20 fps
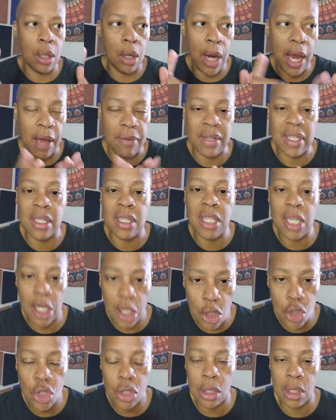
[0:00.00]
have
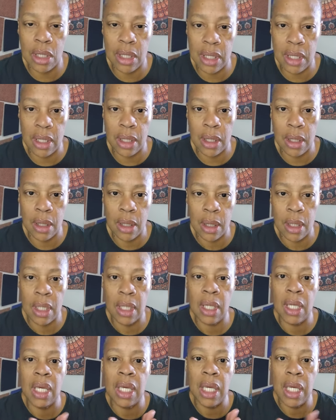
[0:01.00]
intentionally
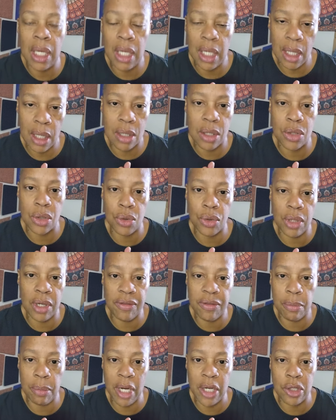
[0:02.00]
hid certain
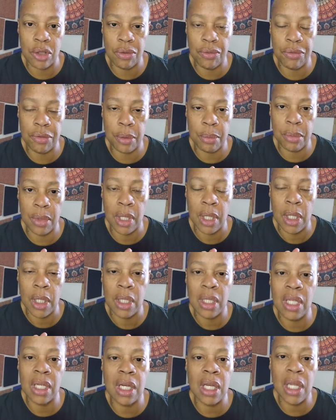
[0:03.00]
information from
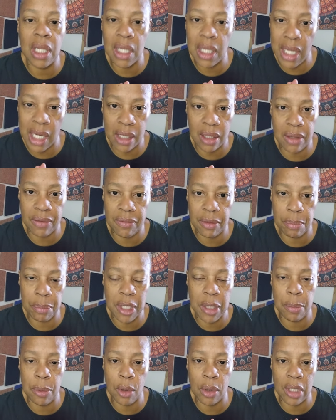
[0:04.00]
the collective of
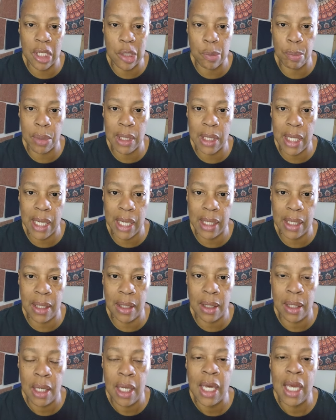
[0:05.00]
people on this planet.
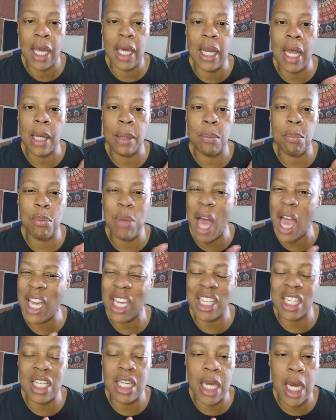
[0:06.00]
And I, I
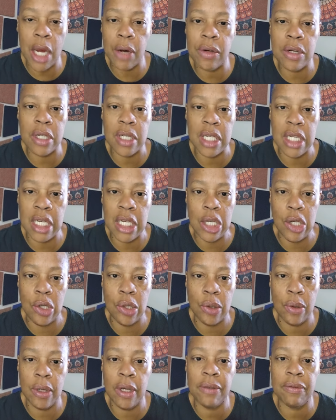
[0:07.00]
can guarantee
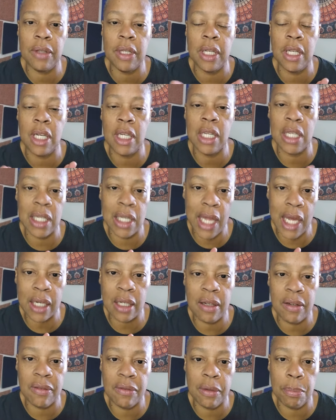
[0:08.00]
you, if the
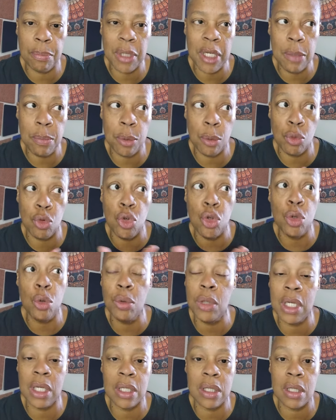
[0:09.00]
collective of people knew
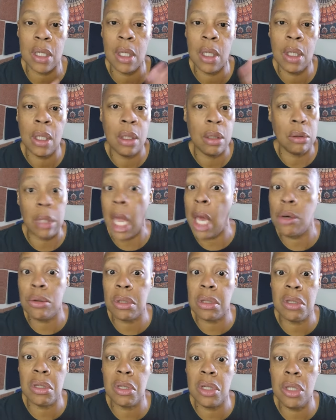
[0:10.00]
this
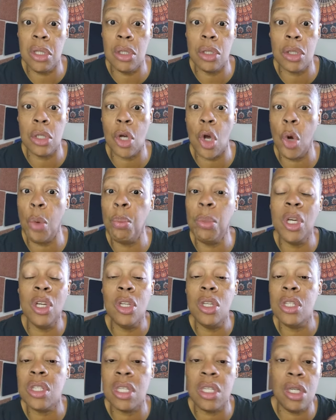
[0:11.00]
thousands of years ago,
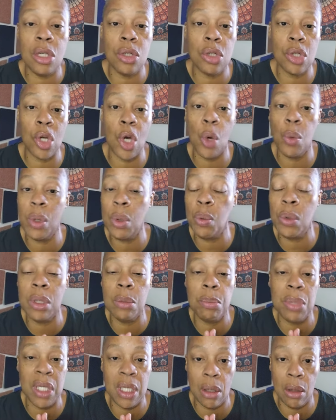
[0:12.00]
millions of years ago, we
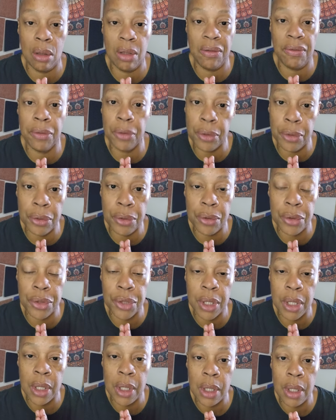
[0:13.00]
wouldn't be on the verge
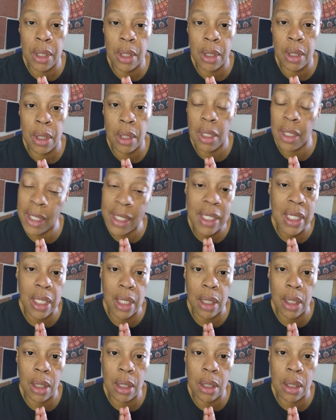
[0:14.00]

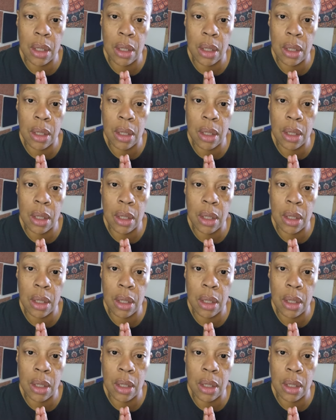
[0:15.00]
again